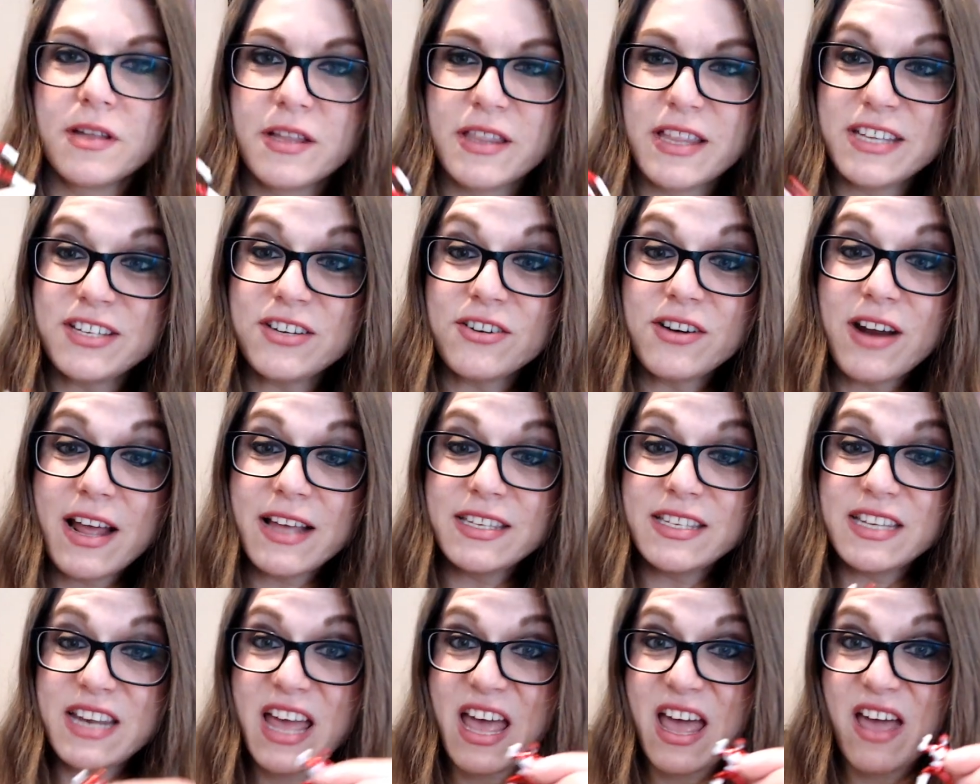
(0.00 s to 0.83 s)
These are
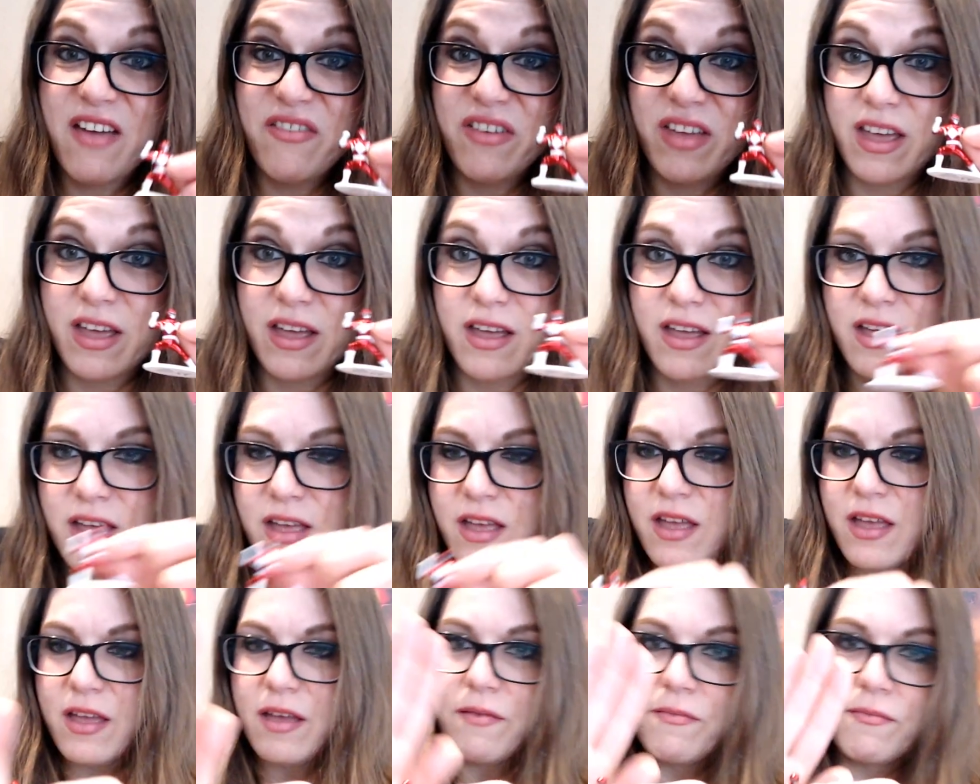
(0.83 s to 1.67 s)
nice and heavy,
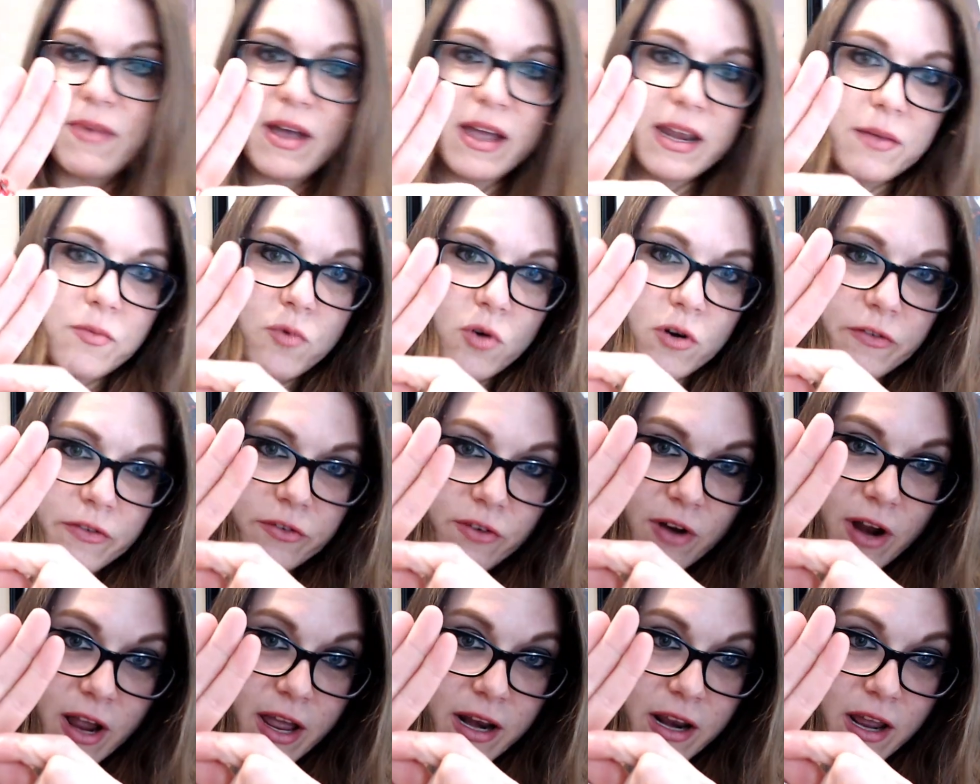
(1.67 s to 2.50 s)
Mighty
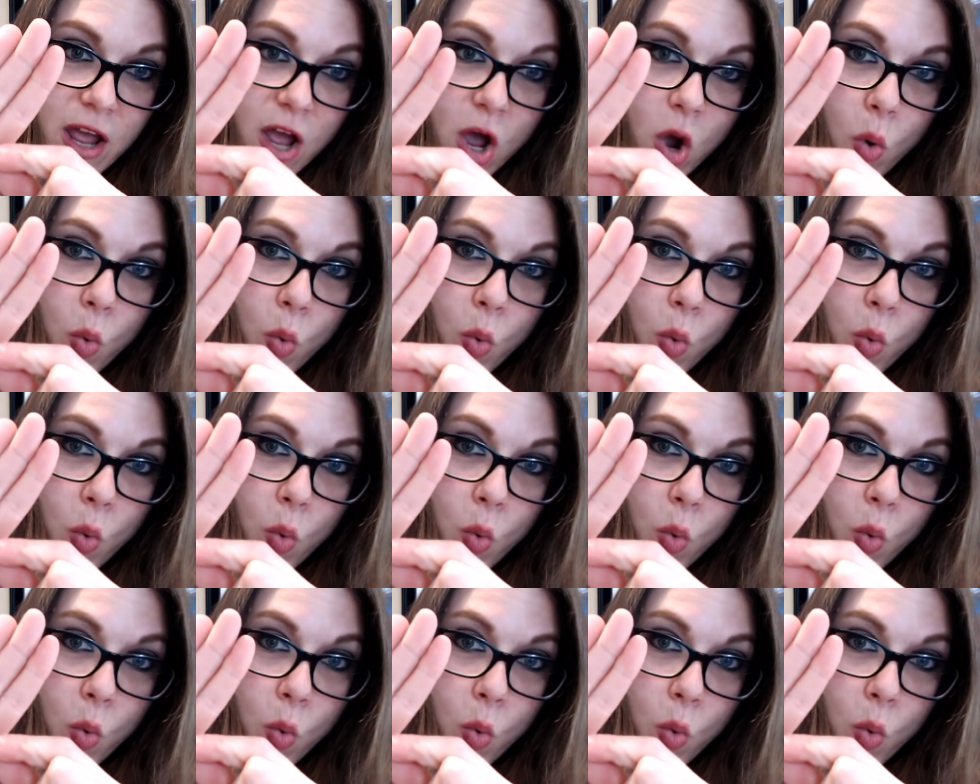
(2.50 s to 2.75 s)
Morphin Red.